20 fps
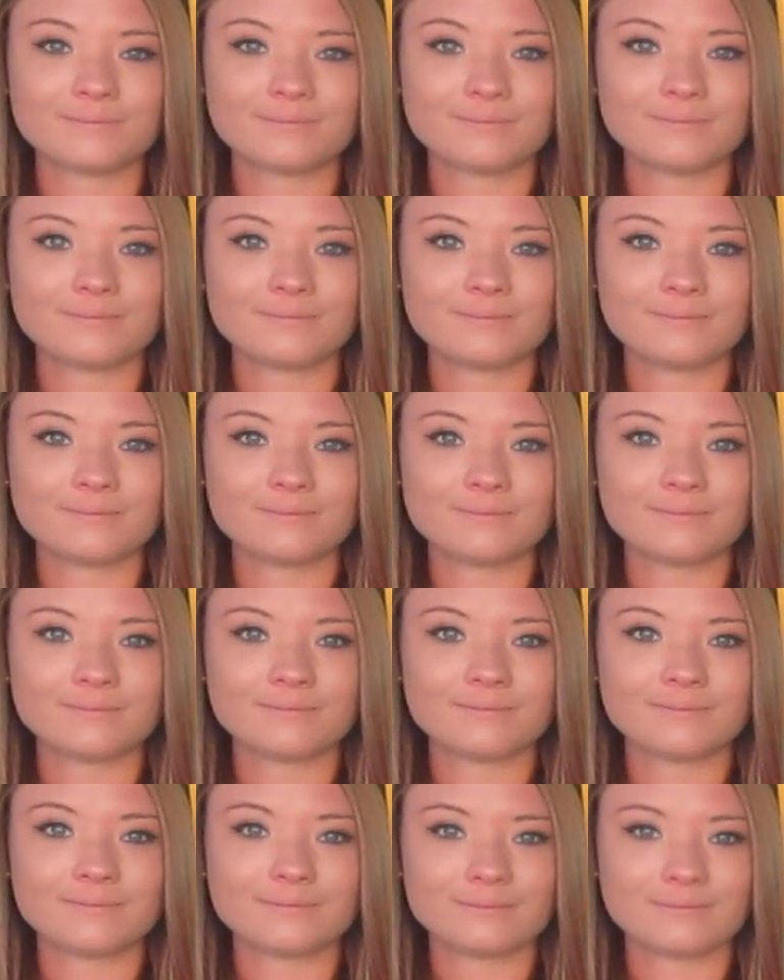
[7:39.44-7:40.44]

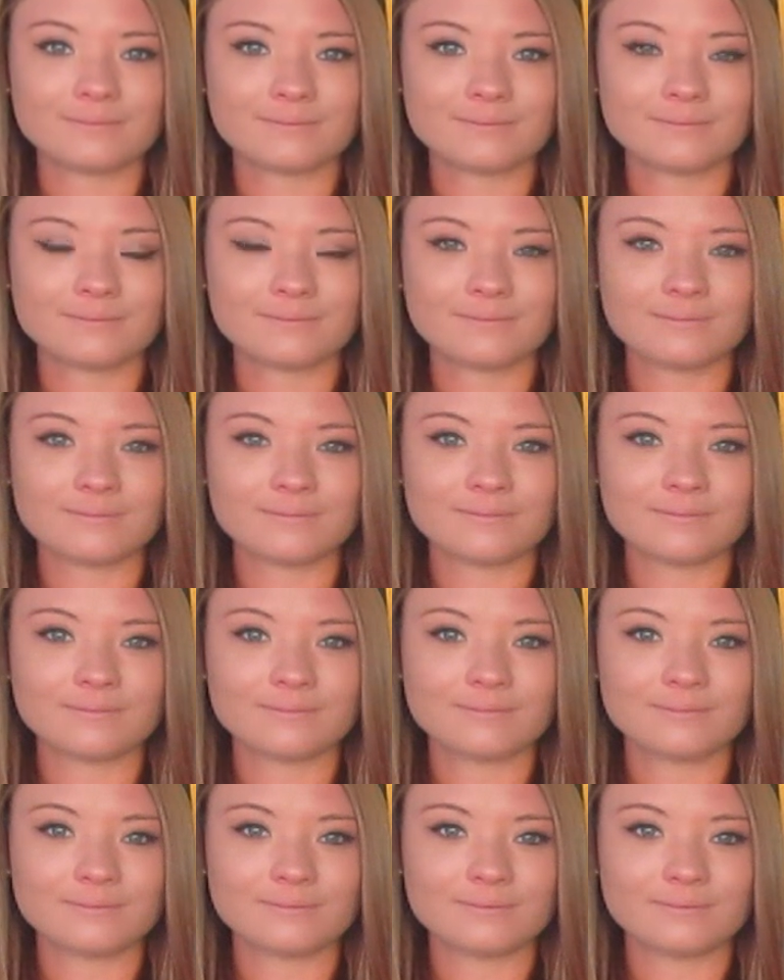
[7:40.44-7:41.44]

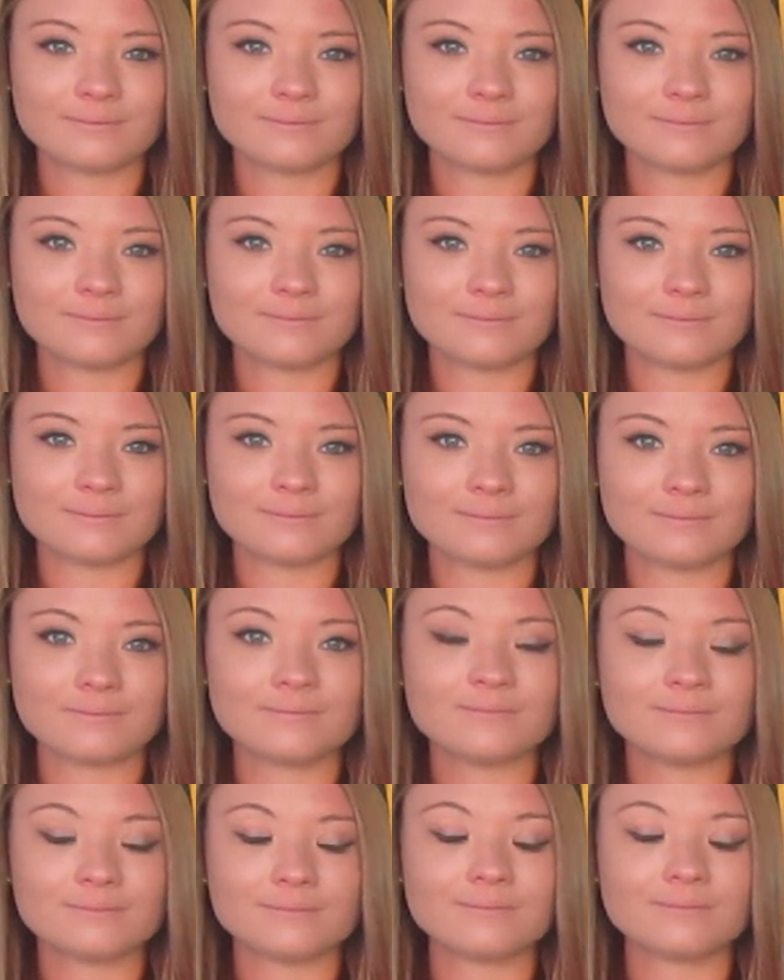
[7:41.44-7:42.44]

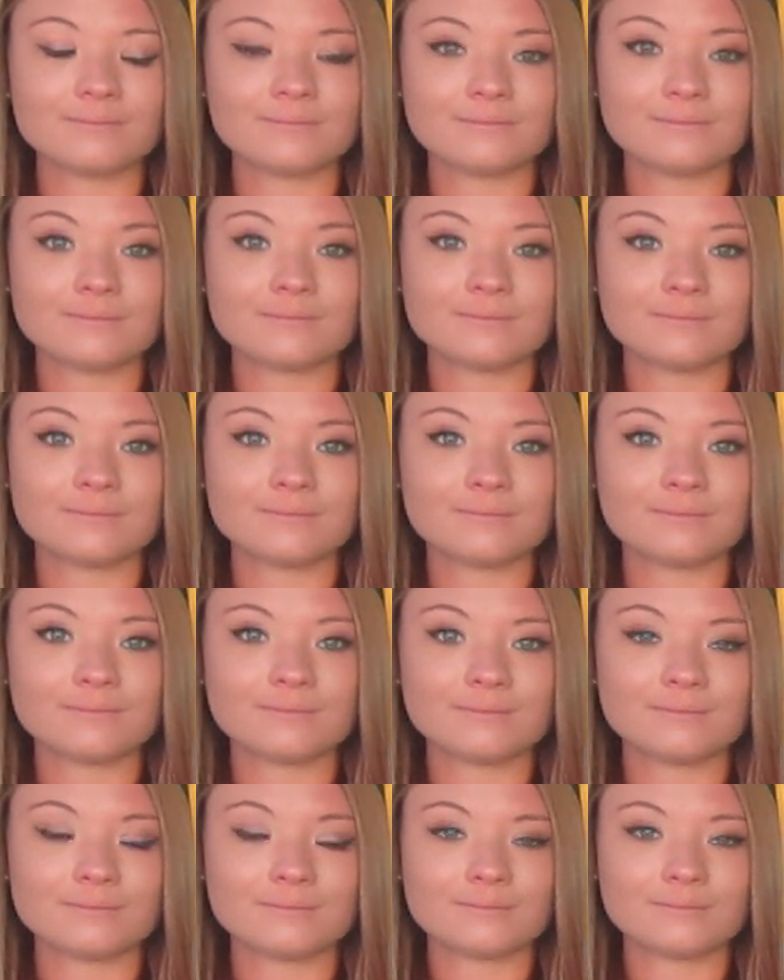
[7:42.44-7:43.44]

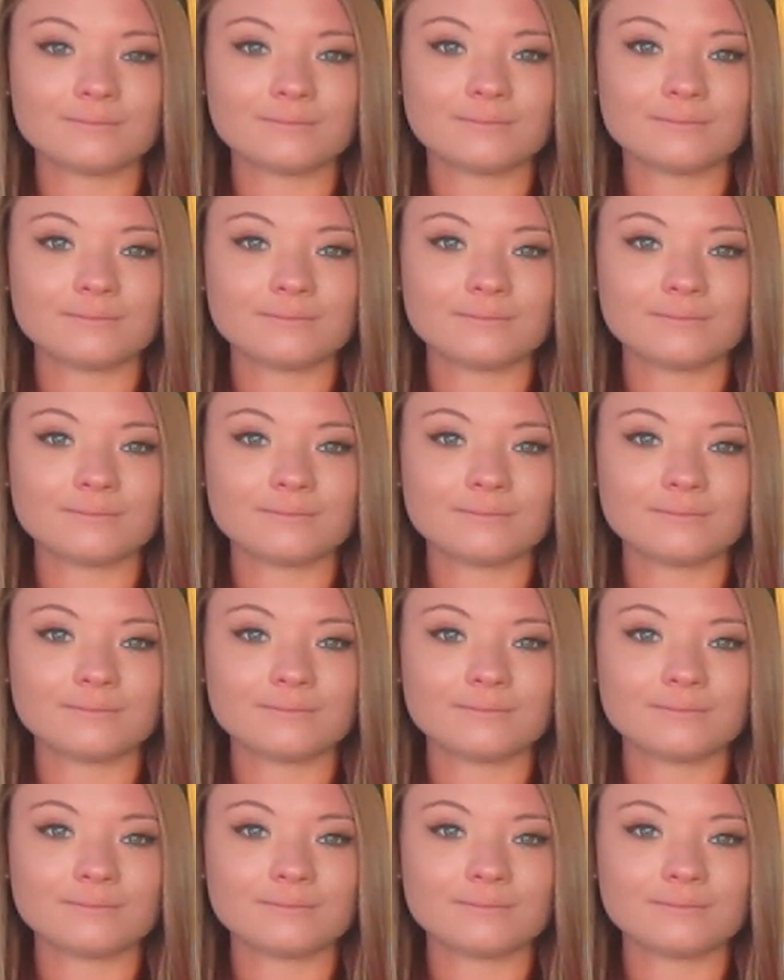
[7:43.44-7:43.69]
This person isn't speaking.